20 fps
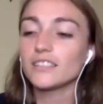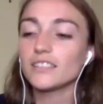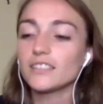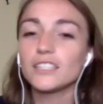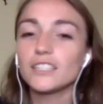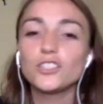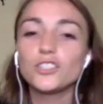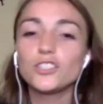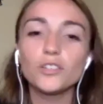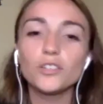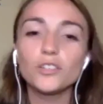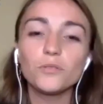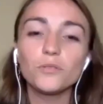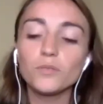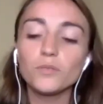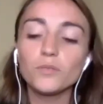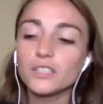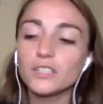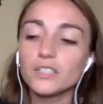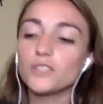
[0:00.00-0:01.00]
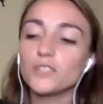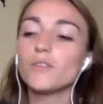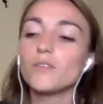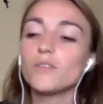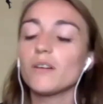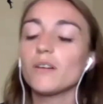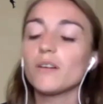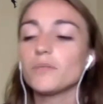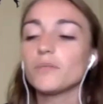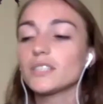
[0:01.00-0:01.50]
Did you did you know
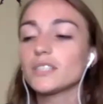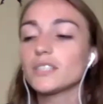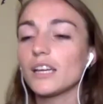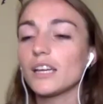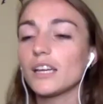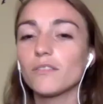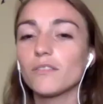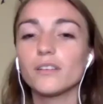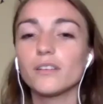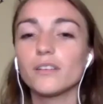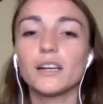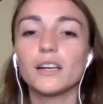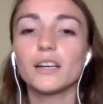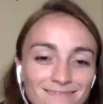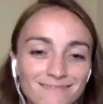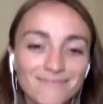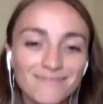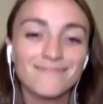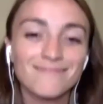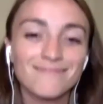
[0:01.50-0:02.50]
I was gay growing up?